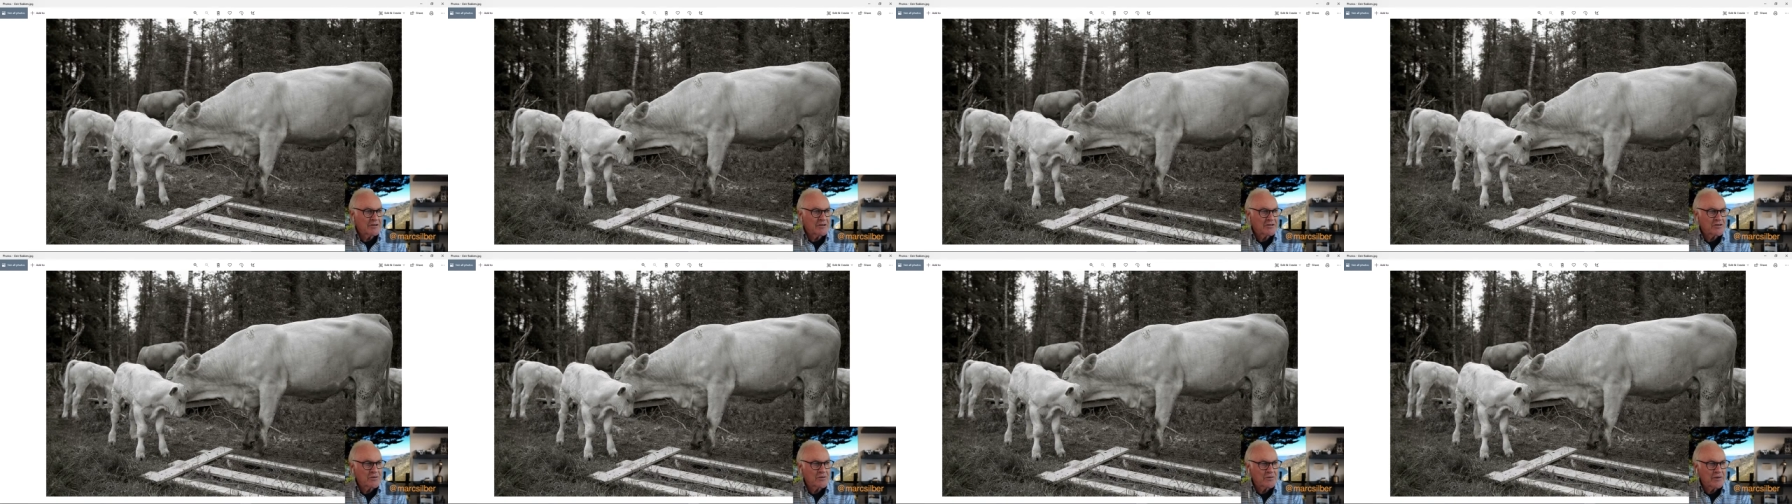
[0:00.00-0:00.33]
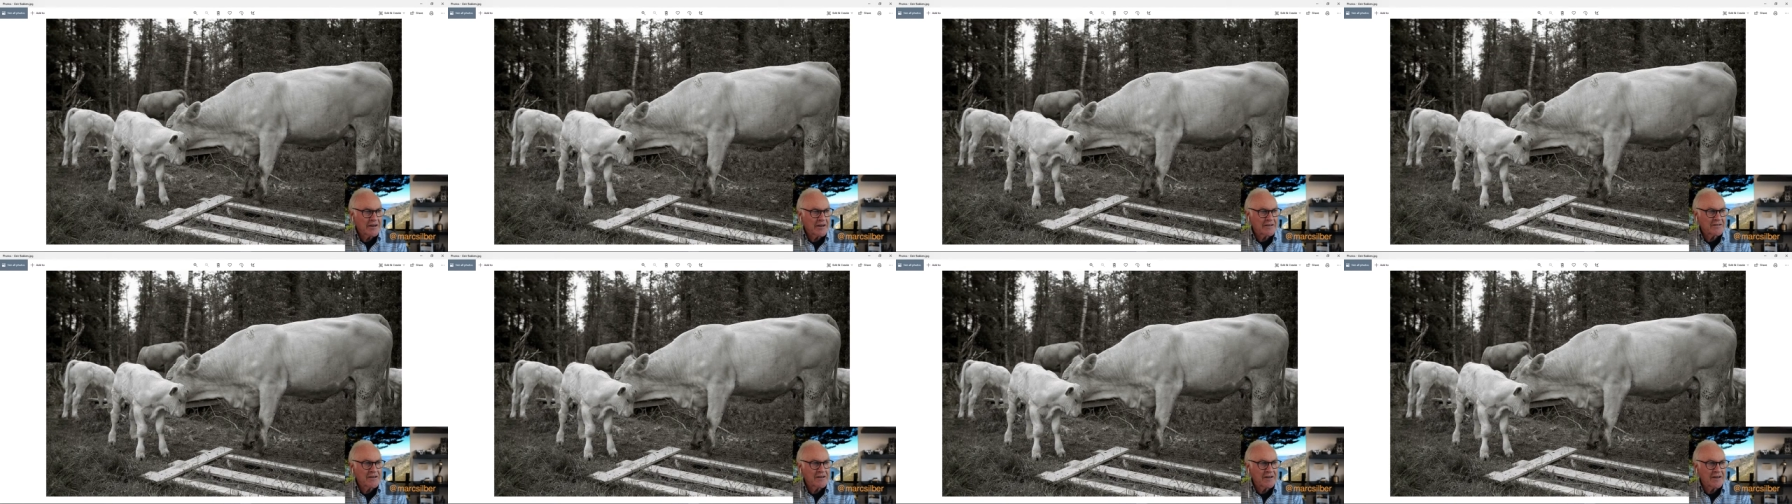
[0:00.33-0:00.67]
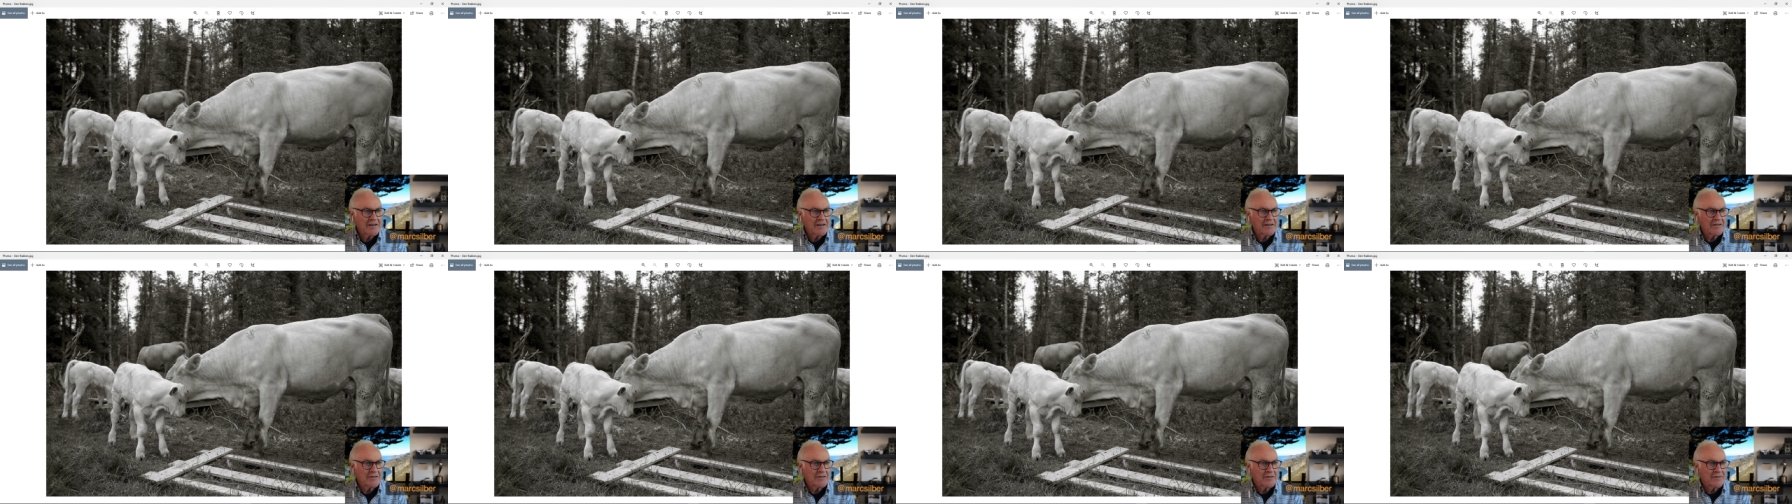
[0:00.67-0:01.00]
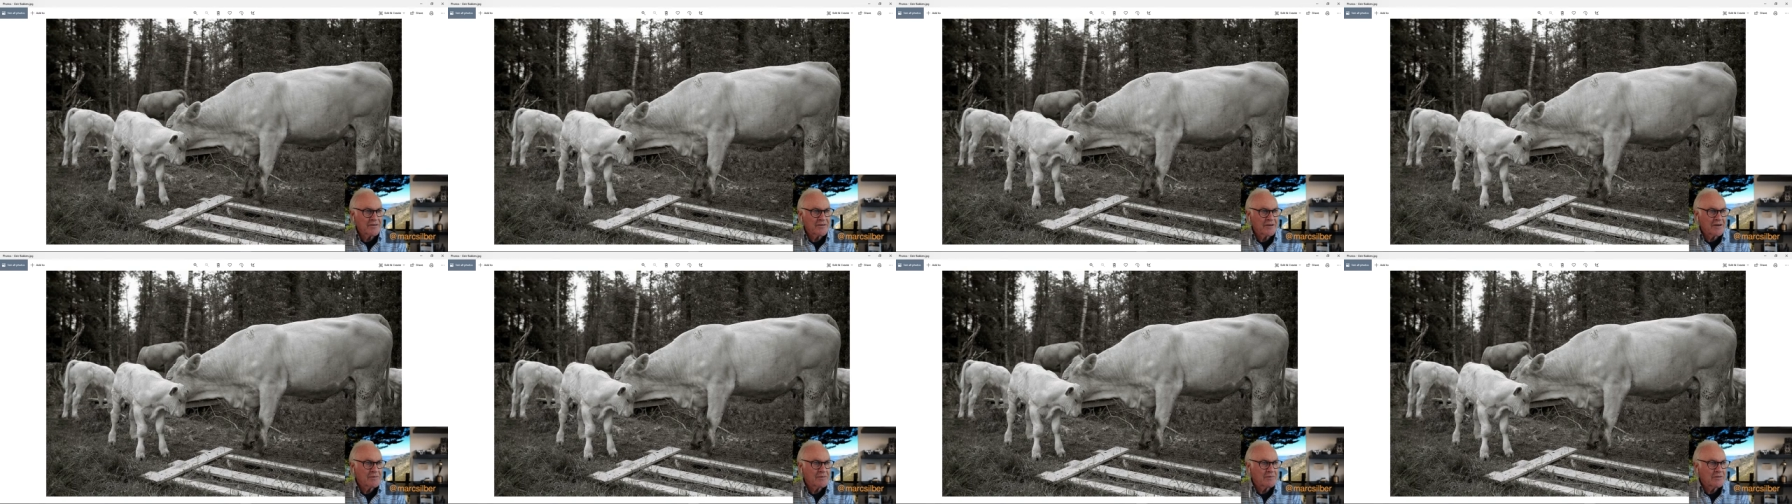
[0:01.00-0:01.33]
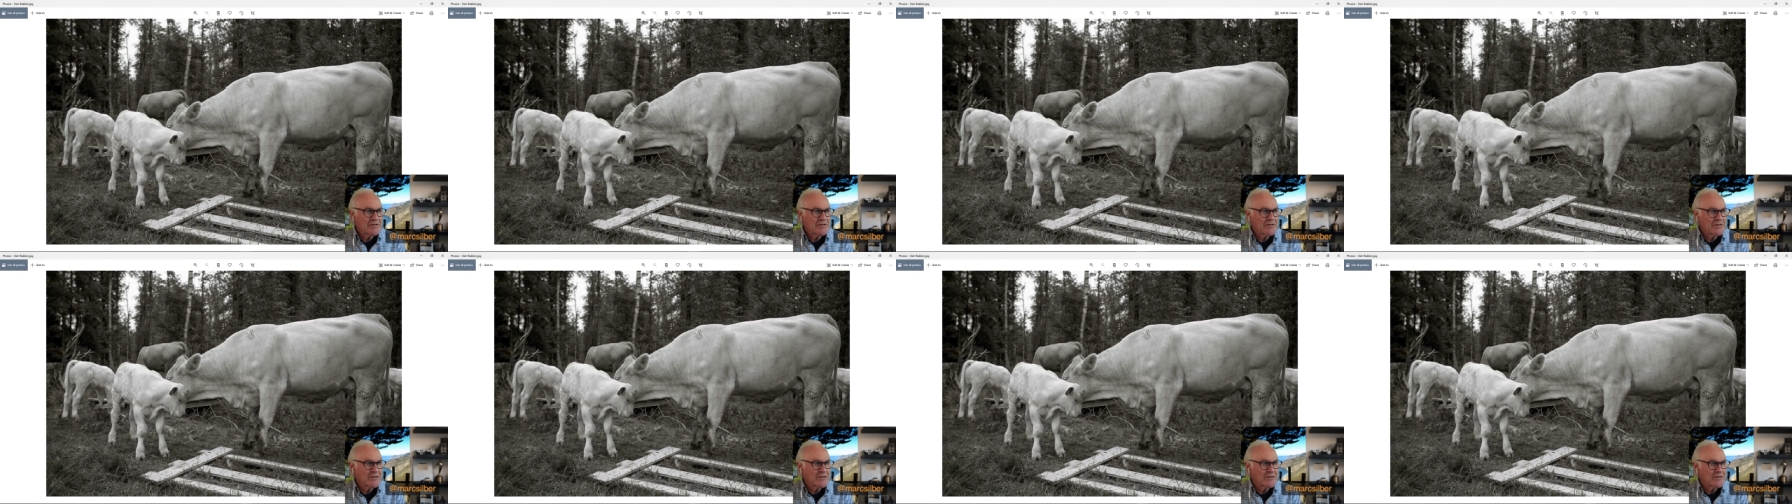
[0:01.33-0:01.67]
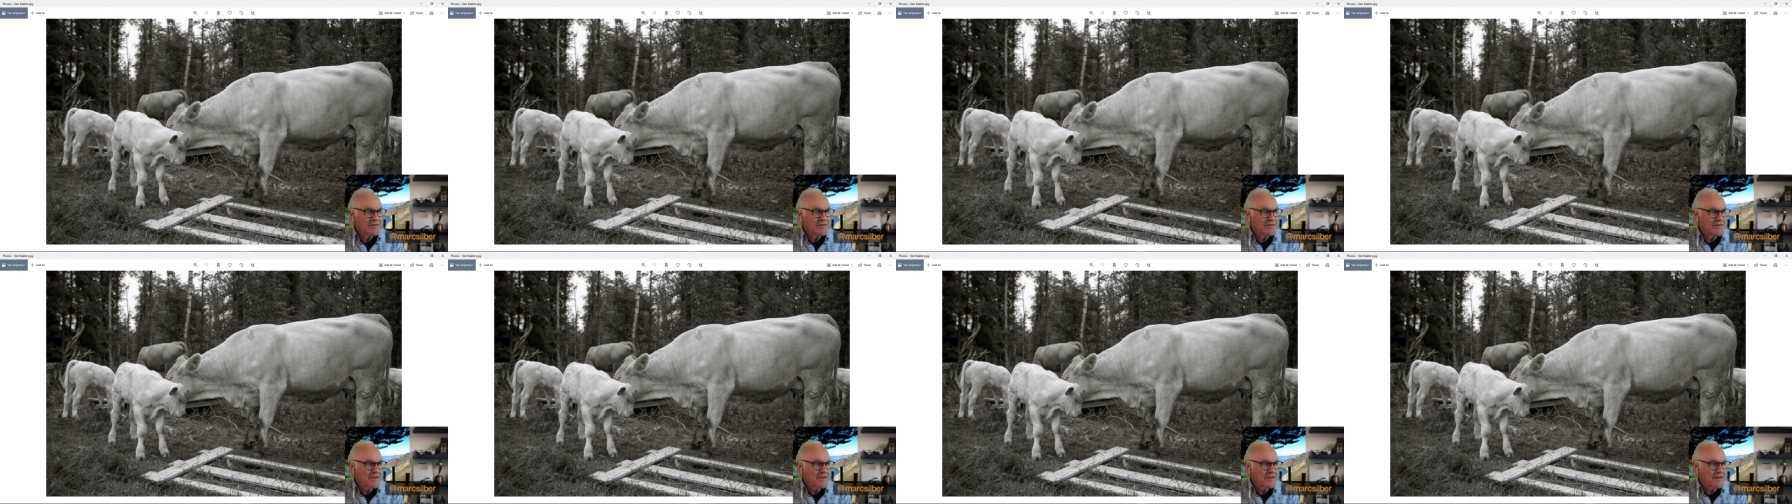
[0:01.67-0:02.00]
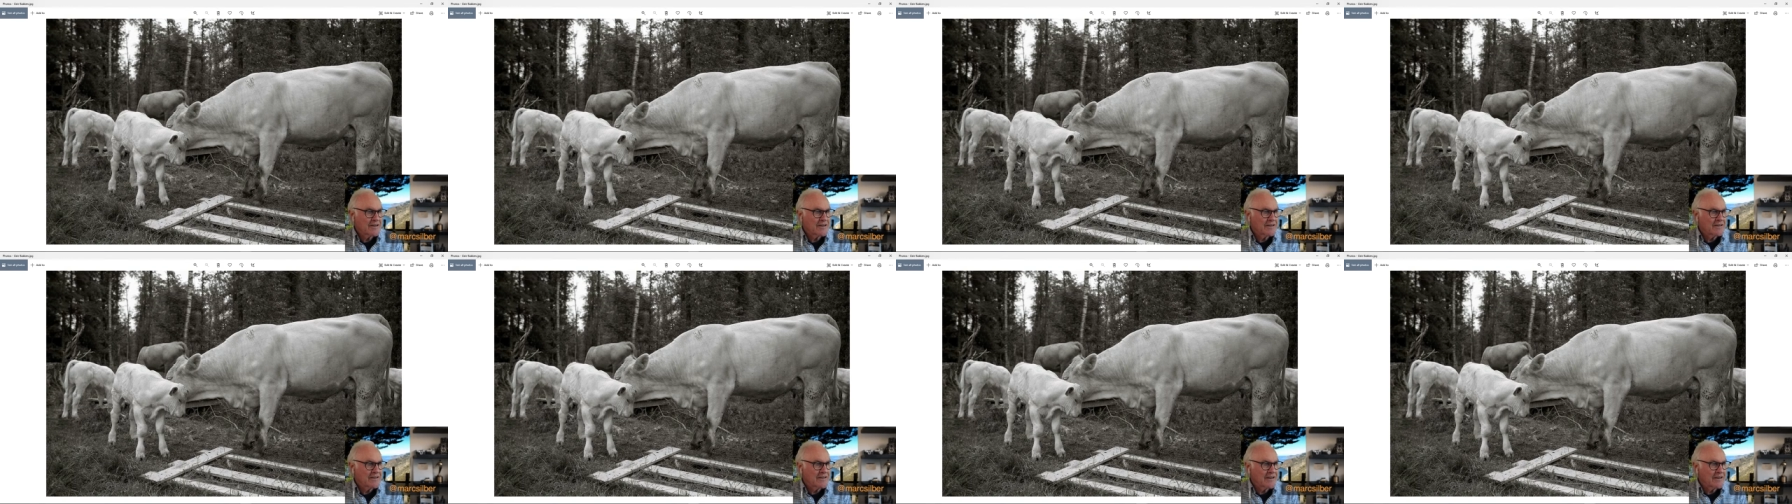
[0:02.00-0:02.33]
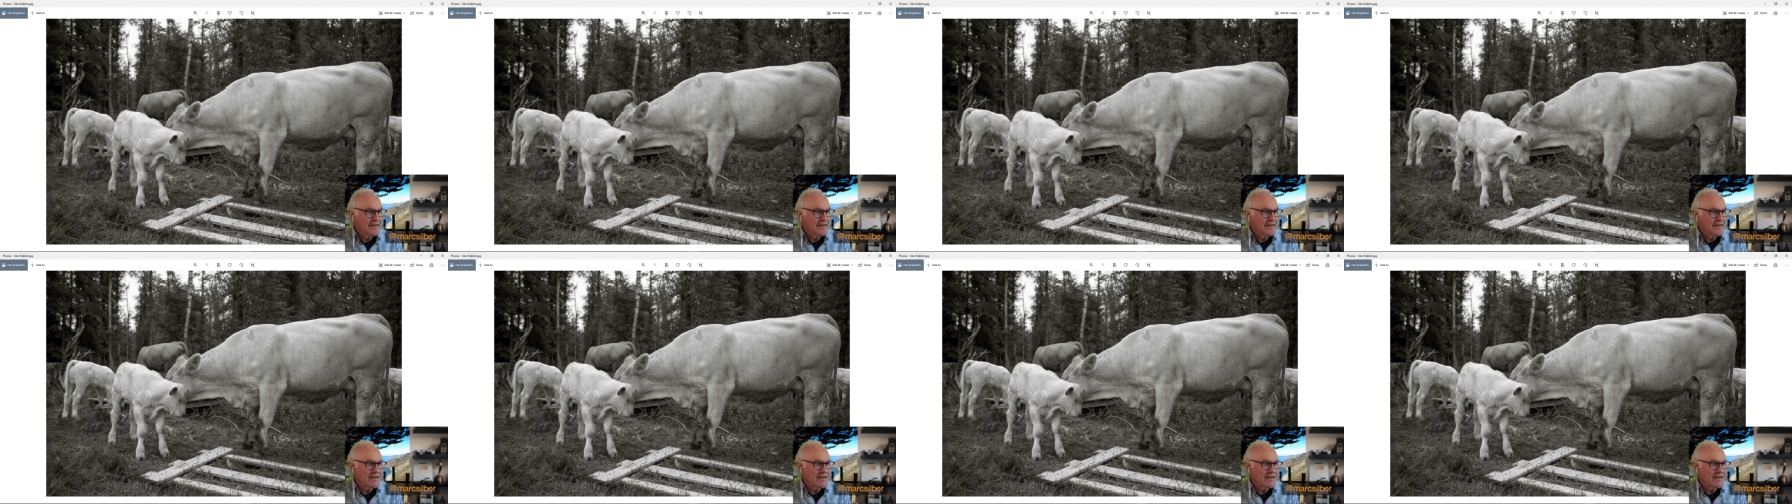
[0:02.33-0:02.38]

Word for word: it's a rectangular frame as you can see,